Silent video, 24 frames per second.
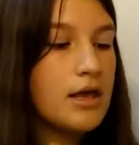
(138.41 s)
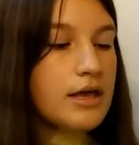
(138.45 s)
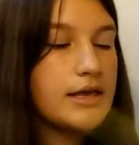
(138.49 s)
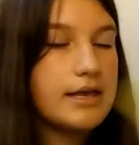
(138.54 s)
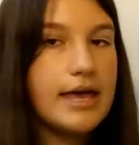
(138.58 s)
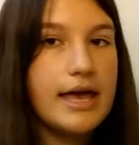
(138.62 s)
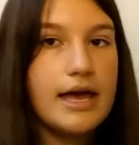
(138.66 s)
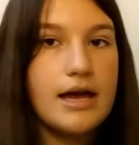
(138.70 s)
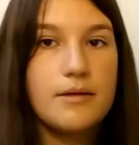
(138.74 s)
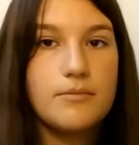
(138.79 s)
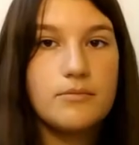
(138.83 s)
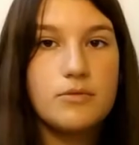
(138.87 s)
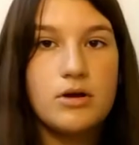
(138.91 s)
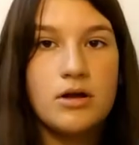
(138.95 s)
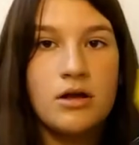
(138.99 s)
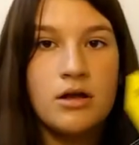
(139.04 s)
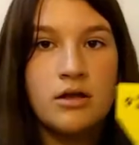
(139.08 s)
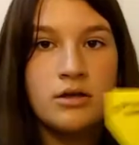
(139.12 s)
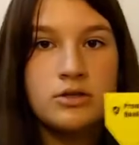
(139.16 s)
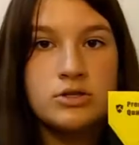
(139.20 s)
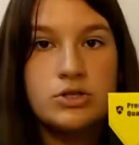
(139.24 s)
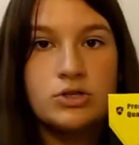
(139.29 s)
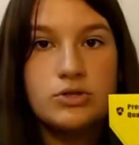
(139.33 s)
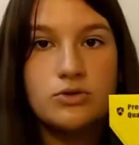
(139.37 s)

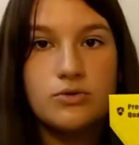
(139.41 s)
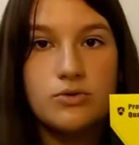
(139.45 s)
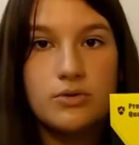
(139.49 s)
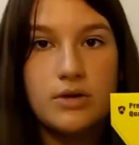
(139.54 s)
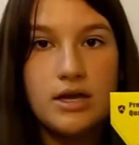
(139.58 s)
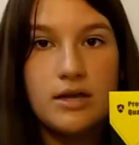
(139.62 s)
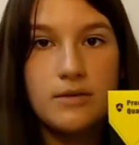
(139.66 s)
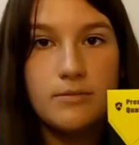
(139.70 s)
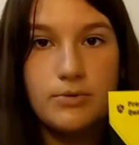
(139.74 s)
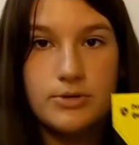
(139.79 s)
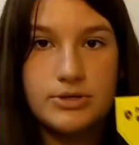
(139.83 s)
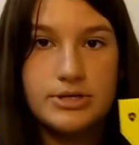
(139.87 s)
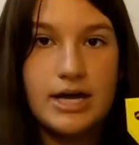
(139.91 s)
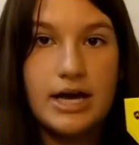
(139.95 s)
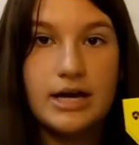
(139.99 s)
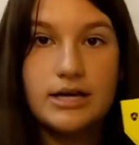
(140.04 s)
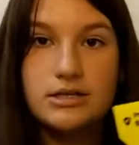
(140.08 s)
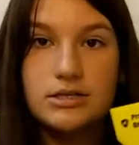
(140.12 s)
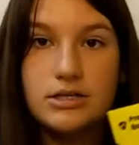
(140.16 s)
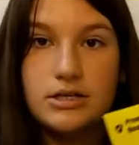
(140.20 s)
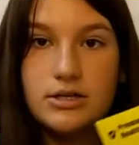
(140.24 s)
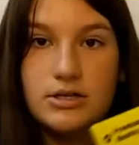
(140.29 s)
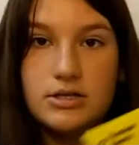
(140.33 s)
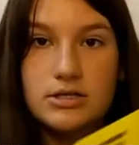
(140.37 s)
camera screen
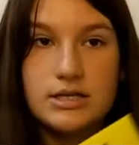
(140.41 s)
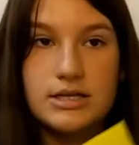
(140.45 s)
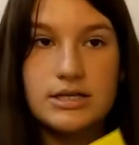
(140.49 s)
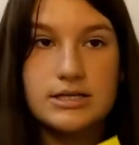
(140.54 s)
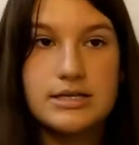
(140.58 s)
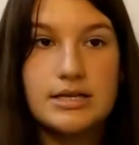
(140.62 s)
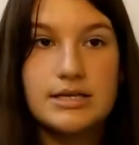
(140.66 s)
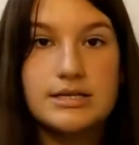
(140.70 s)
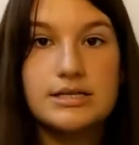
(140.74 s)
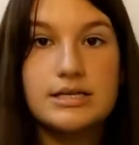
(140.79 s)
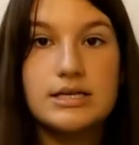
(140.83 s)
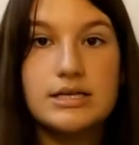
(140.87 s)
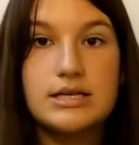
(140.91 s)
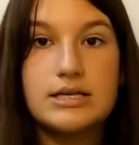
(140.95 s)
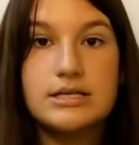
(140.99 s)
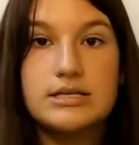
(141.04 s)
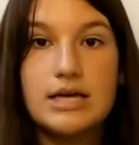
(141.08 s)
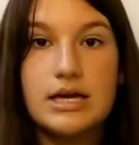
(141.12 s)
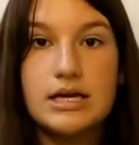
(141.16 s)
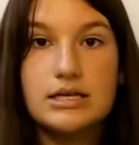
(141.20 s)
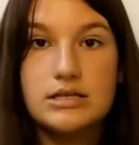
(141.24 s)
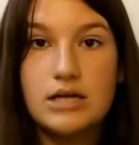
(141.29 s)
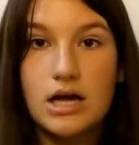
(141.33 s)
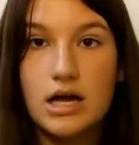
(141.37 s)
protectors, because this is
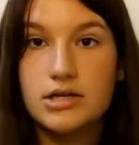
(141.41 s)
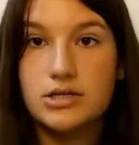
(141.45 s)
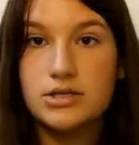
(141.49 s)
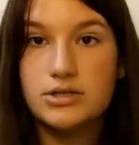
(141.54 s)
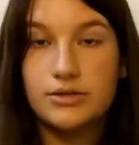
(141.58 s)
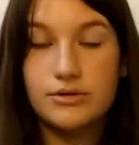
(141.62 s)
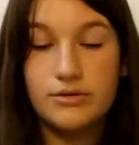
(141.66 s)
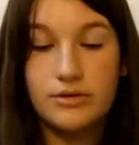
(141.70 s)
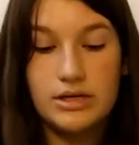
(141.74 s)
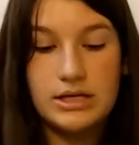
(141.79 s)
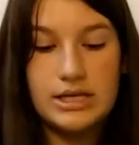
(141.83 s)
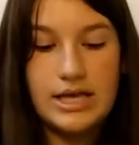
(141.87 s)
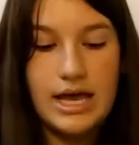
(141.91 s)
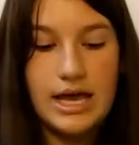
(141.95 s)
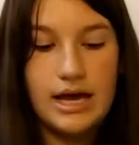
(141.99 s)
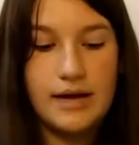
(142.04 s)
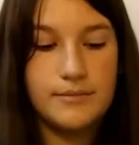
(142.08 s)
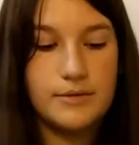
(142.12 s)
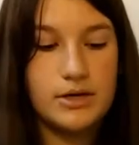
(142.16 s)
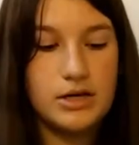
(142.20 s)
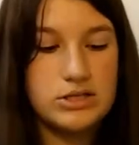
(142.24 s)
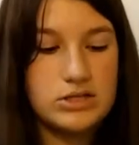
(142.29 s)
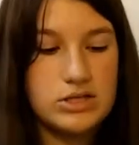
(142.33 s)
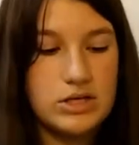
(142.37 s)
a touchscreen
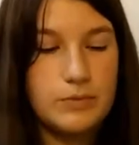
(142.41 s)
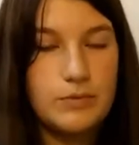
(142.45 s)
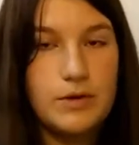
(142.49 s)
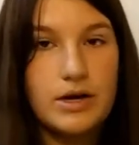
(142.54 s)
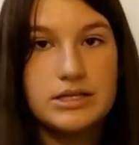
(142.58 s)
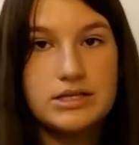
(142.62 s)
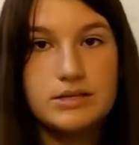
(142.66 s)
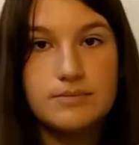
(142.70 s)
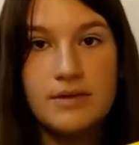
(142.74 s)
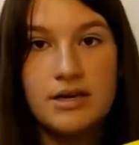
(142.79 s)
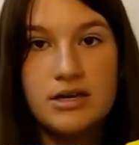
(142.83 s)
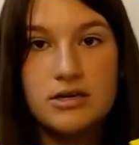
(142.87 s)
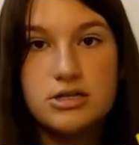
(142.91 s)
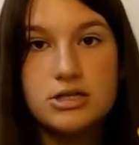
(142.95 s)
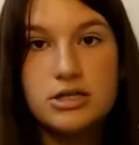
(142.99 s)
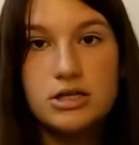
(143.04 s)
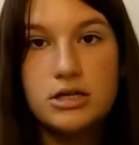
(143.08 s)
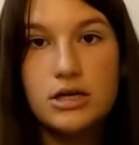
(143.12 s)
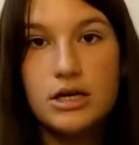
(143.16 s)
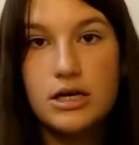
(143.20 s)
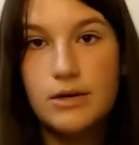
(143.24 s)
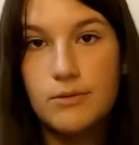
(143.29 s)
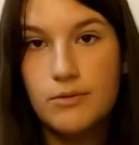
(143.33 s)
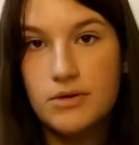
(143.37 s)
camera, so I want to make
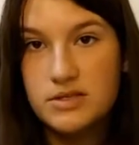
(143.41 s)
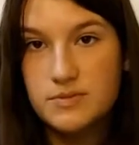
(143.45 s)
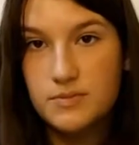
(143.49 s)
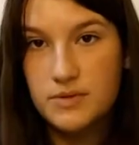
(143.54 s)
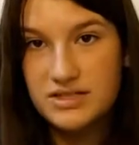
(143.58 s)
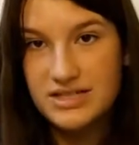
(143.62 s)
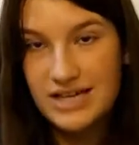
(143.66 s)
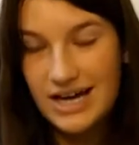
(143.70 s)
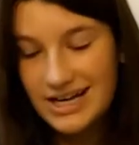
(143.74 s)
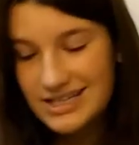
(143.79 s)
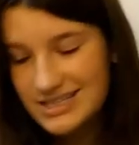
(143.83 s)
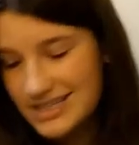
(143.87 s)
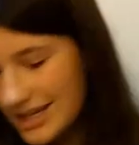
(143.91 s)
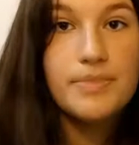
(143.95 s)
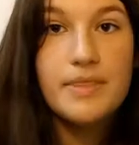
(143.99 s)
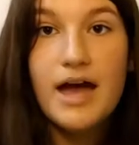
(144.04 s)
sure it was protected.